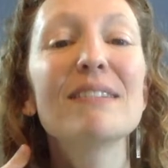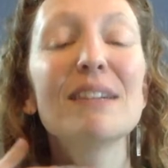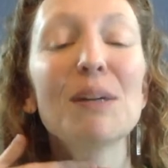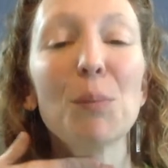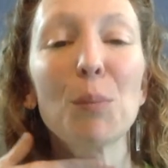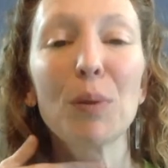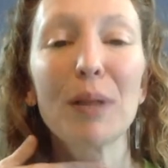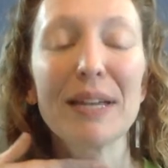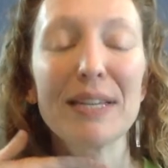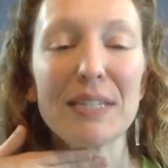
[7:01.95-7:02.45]

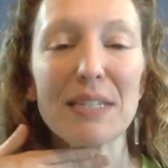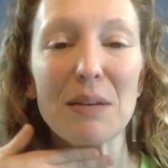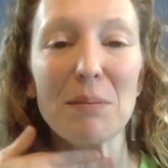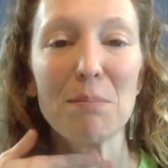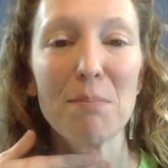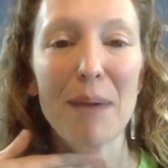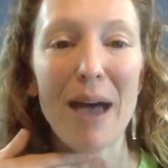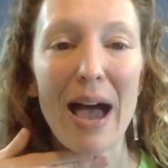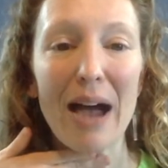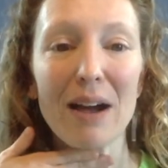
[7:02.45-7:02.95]
place
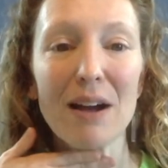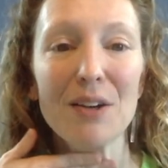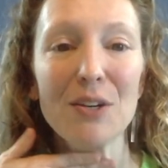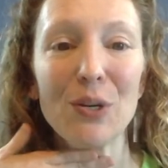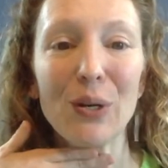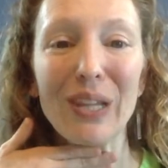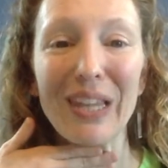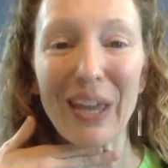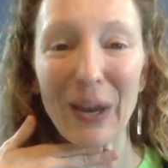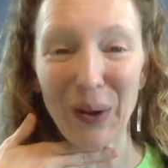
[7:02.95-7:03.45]
it back on
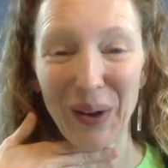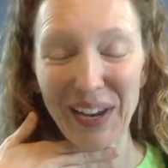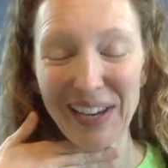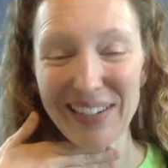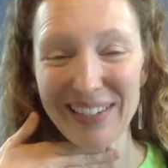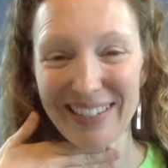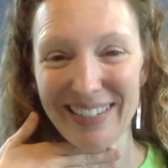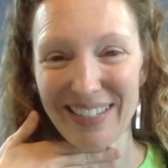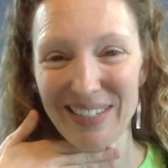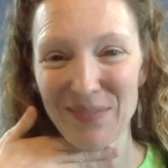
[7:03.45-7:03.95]
your
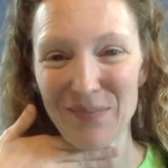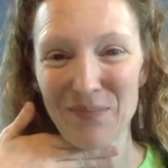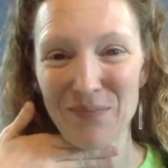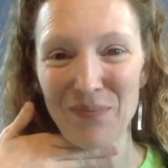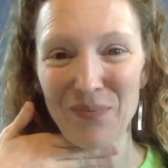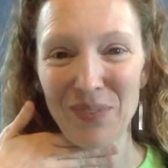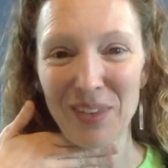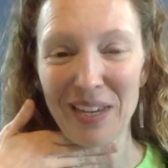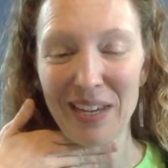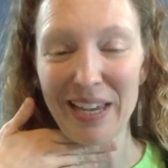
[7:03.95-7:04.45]
larynx,
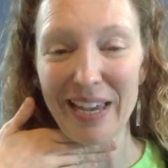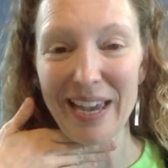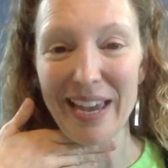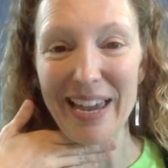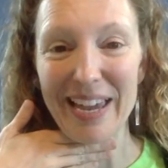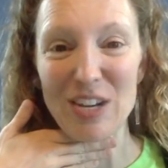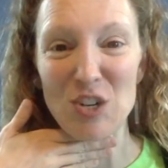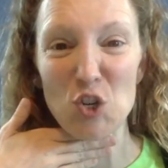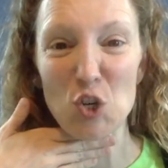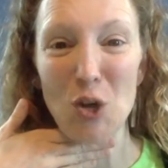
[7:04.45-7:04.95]

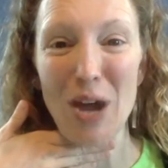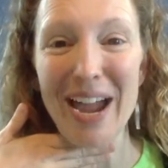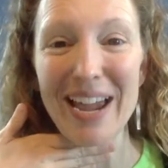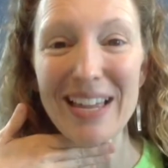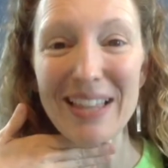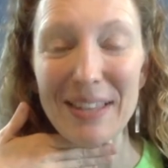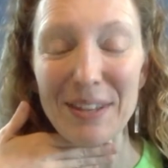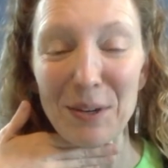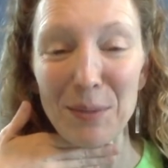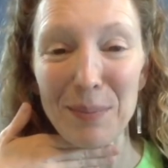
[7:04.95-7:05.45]
and try
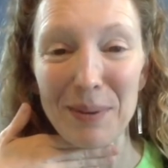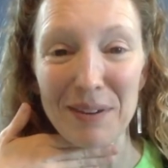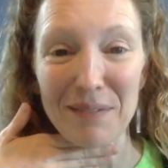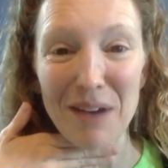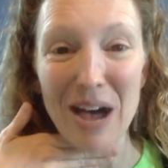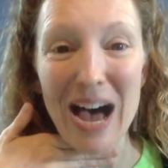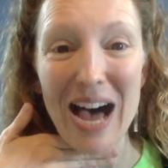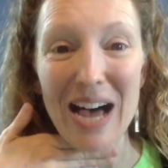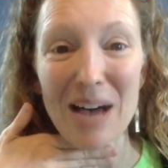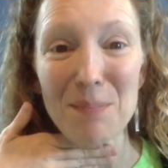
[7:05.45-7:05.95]
a little bit of
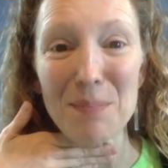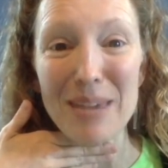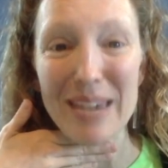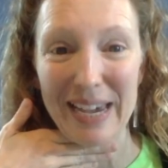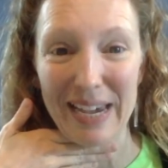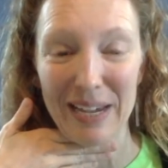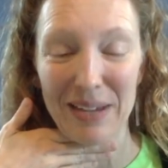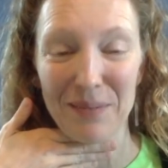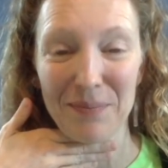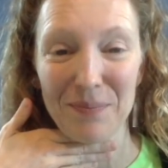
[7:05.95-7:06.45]
humming.